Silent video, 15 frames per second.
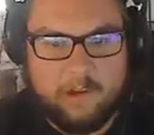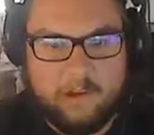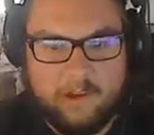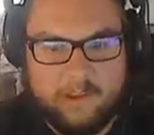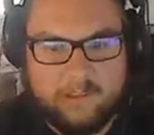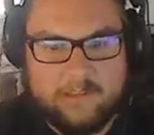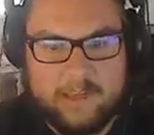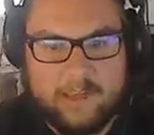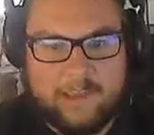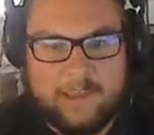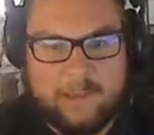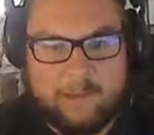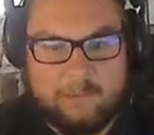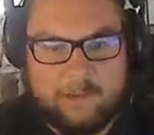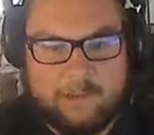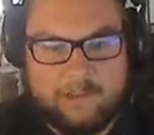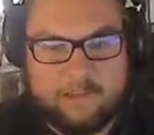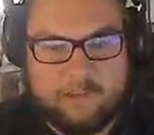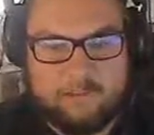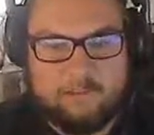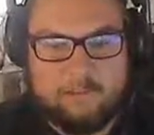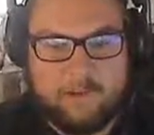attack
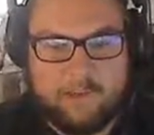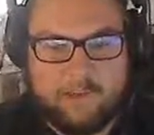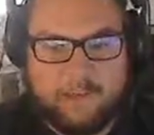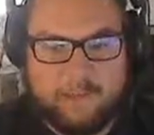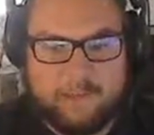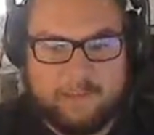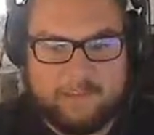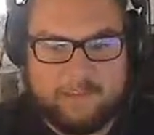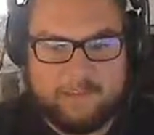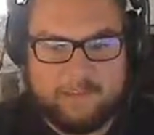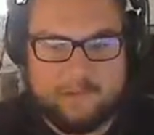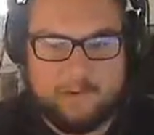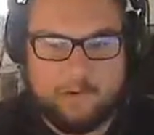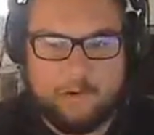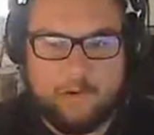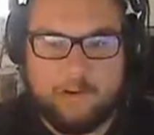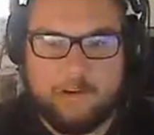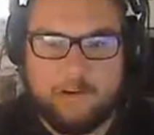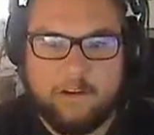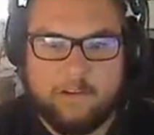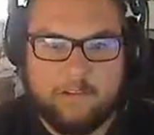animation, but it hits so hard.